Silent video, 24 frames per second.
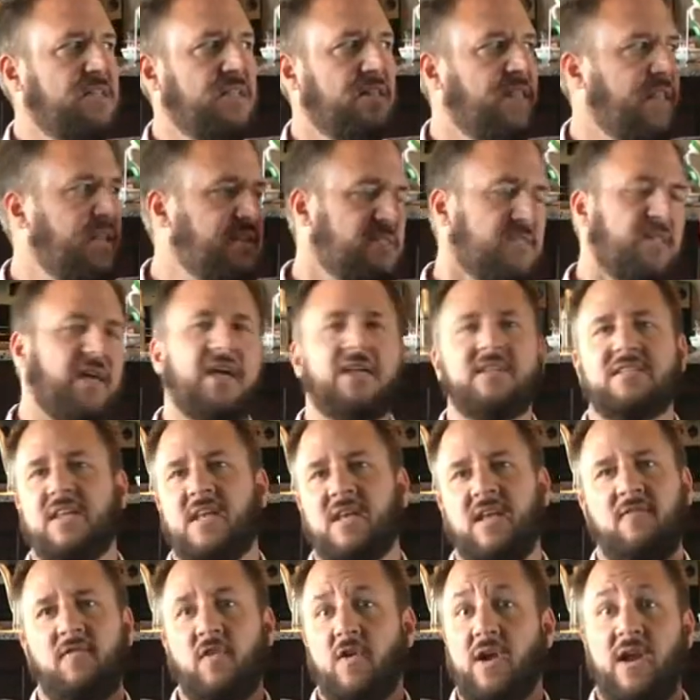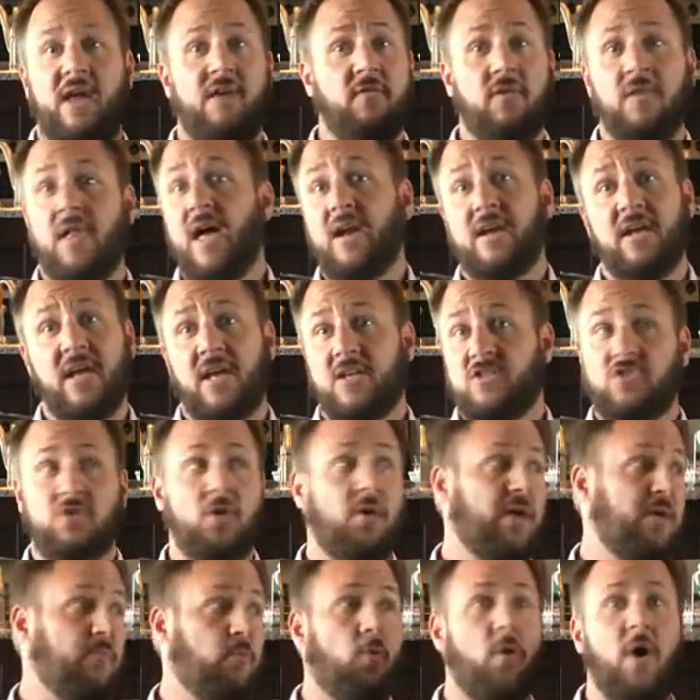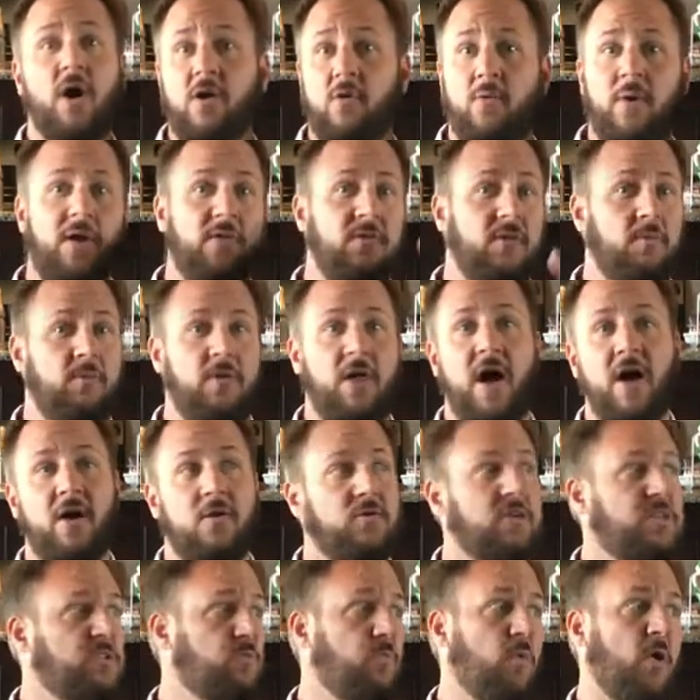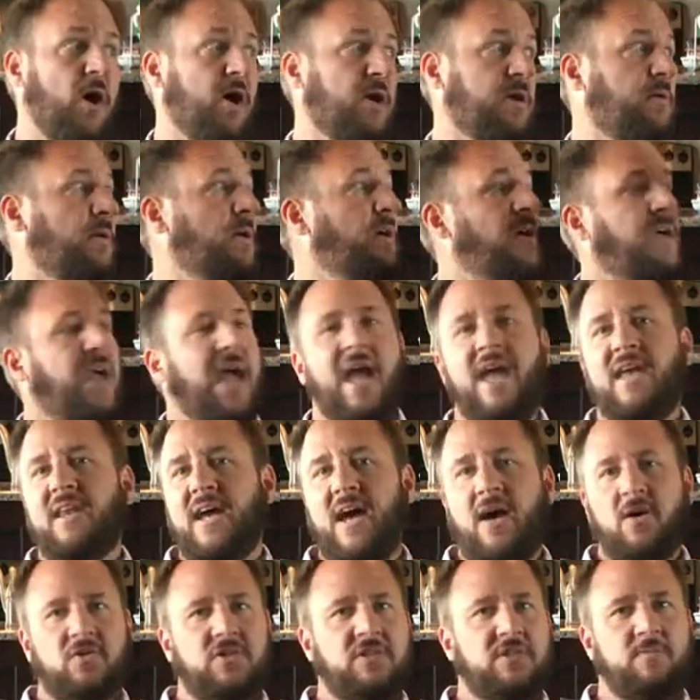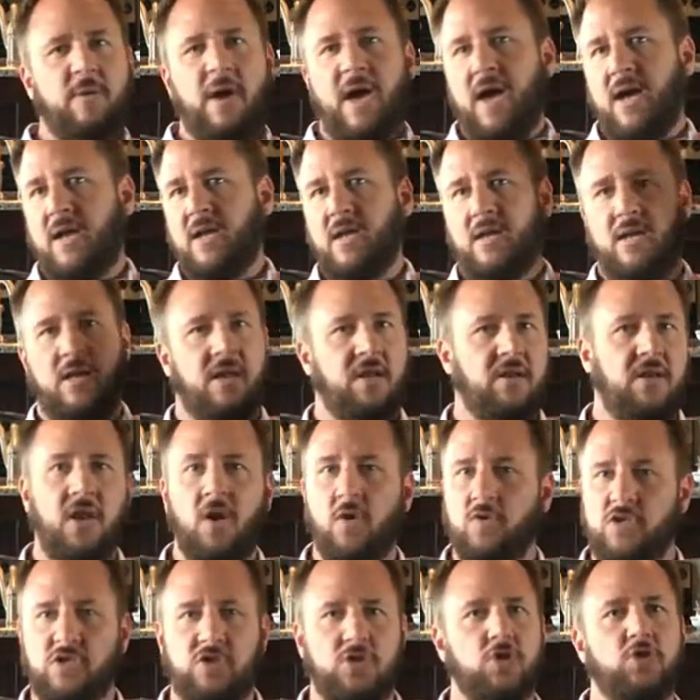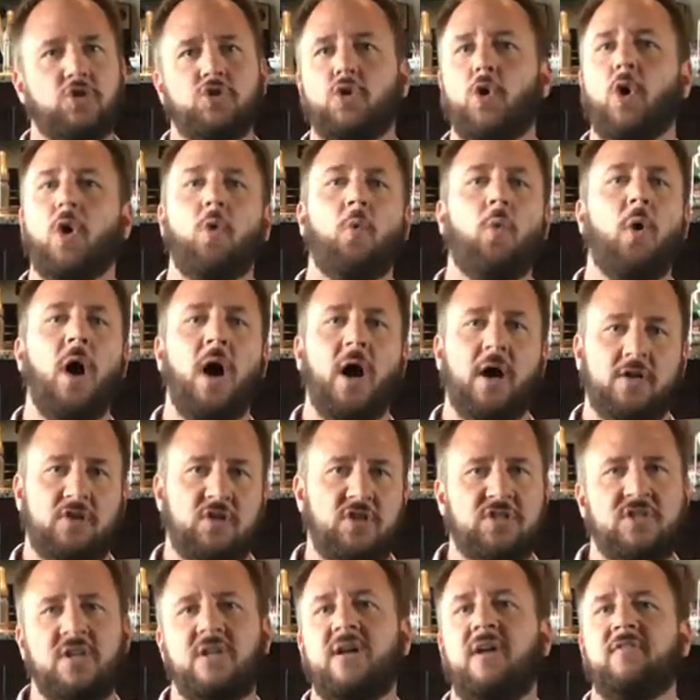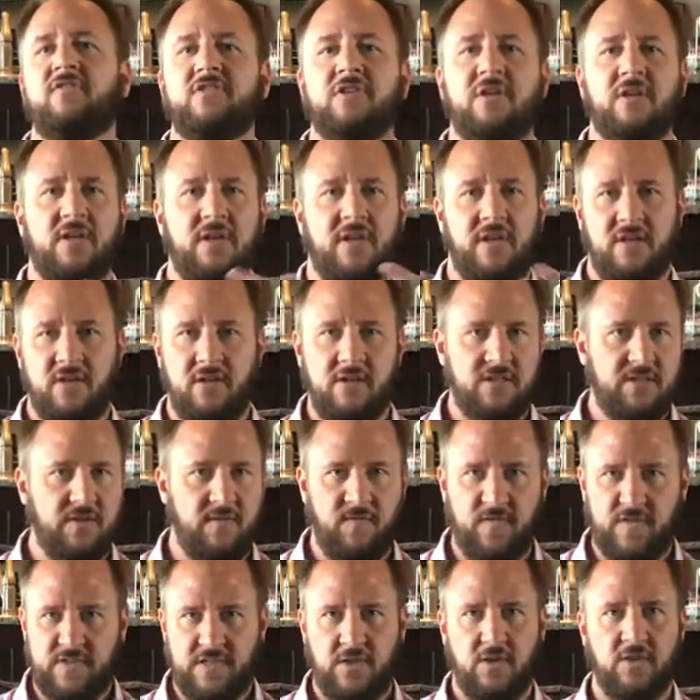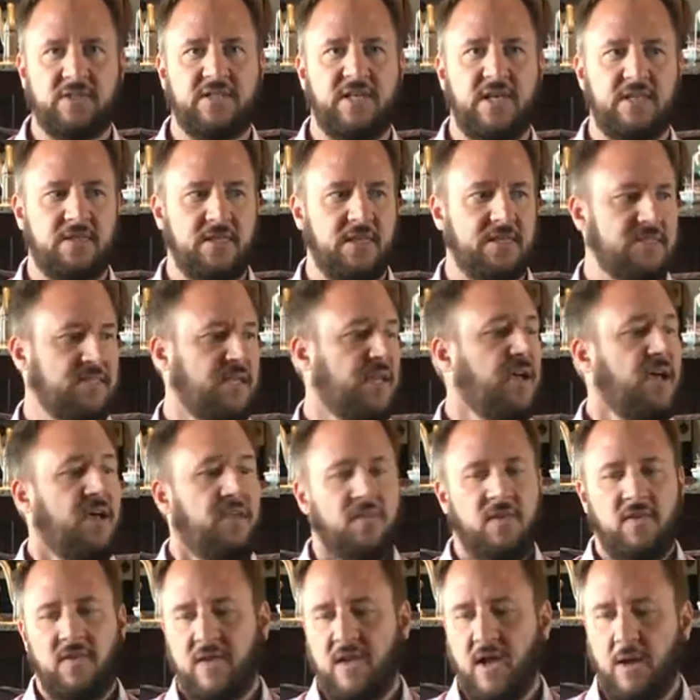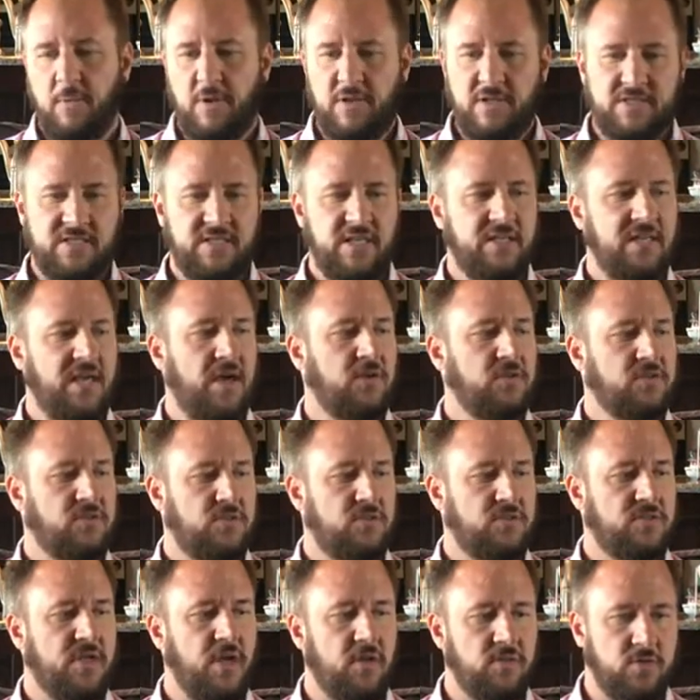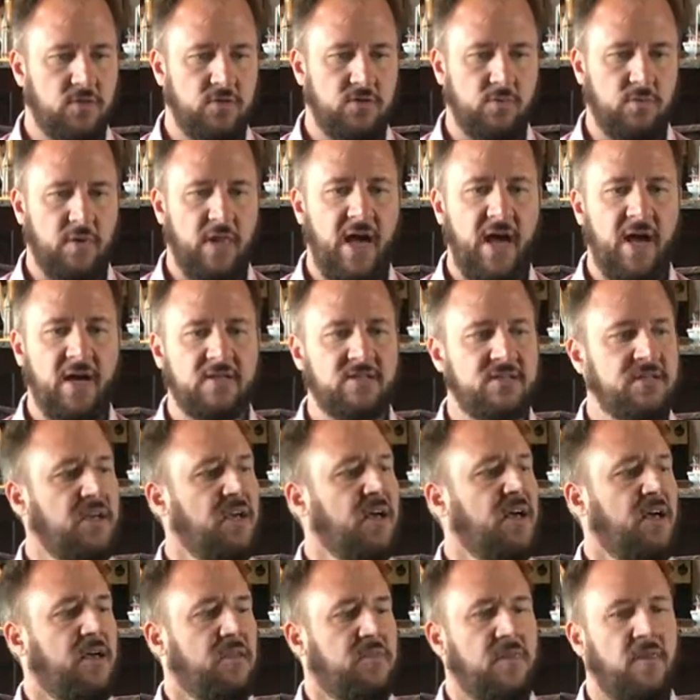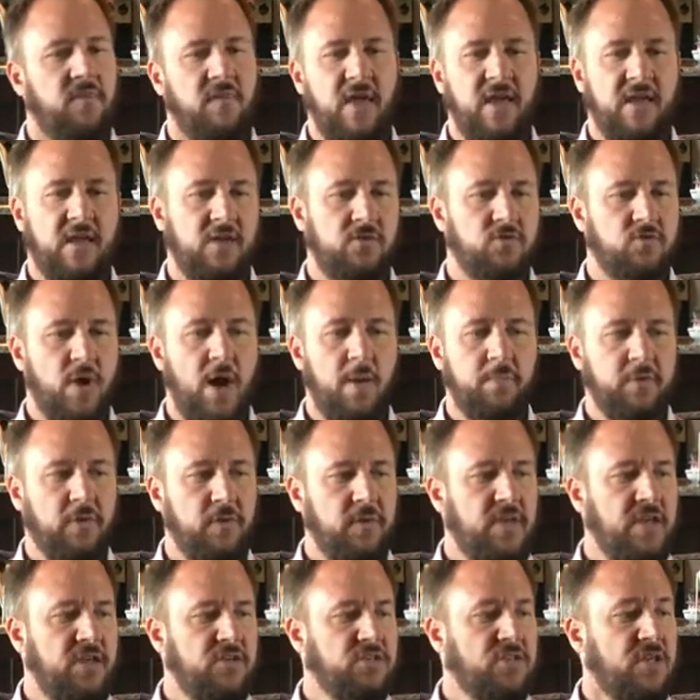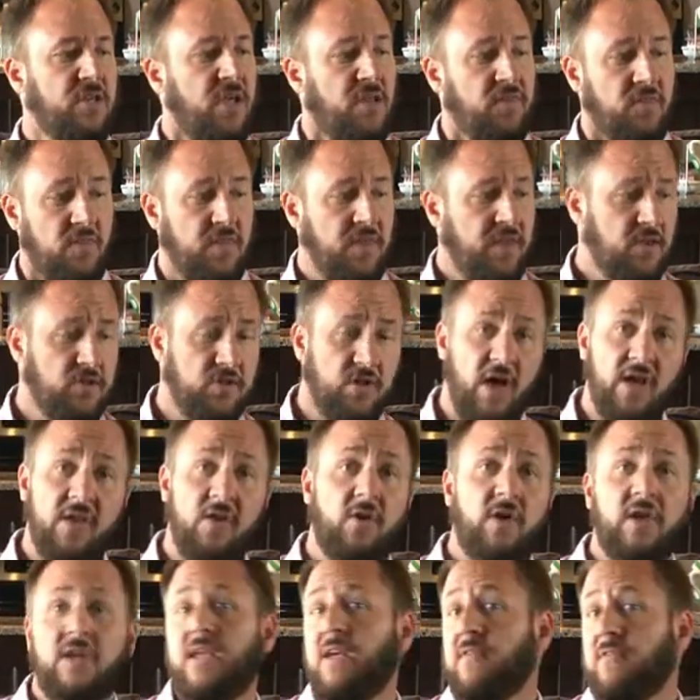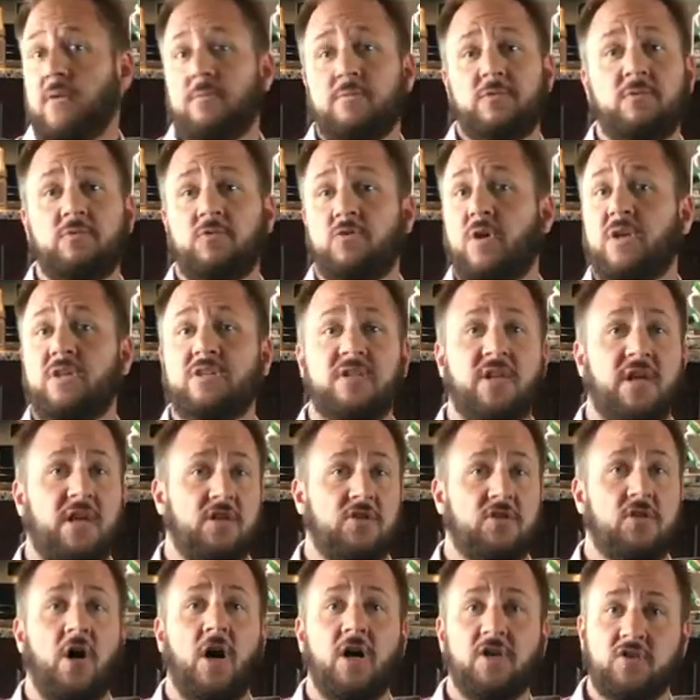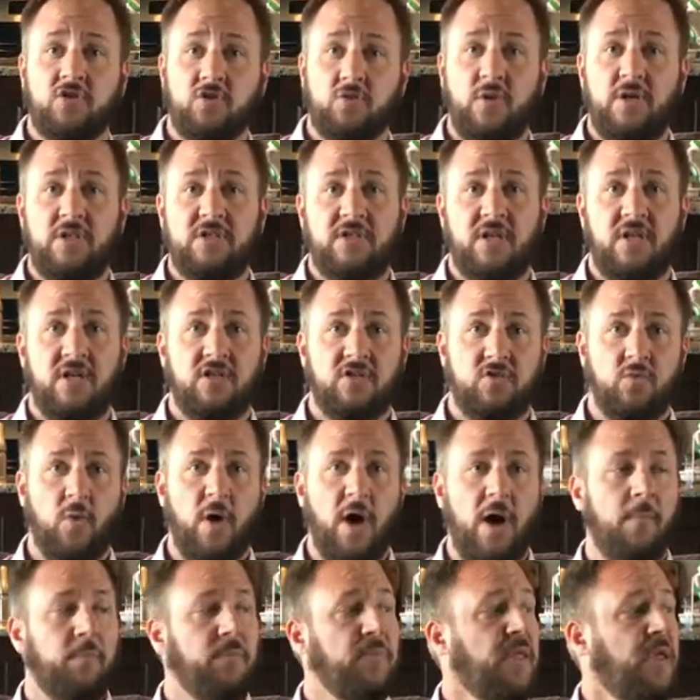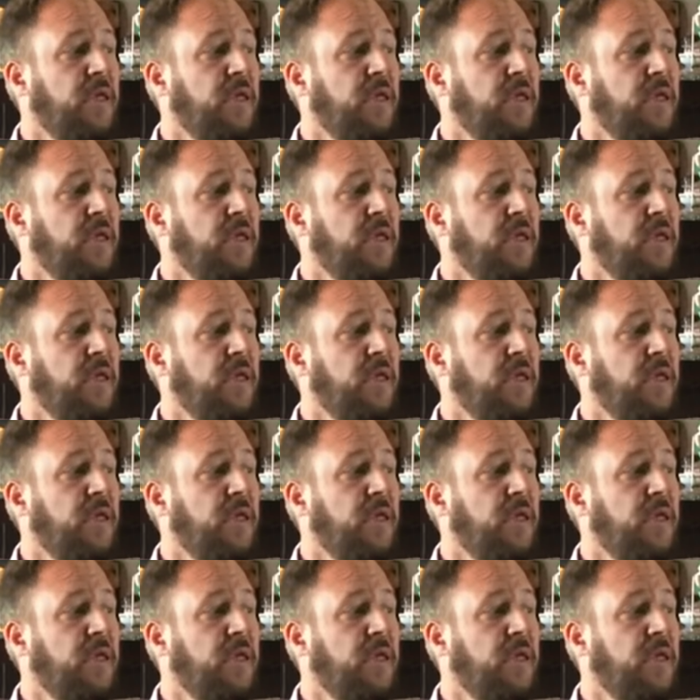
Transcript: Let's, like I said, if you're gonna have a lot of guests, don't have them walk around the block. Just walk 8 houses back and, you know, just a short walk, just enough to facilitate this. Then they come in, sit down, as soon as Gunther's relaxed, then they can drop the leash. Then you could give them some treats, and they could toss treats in as well.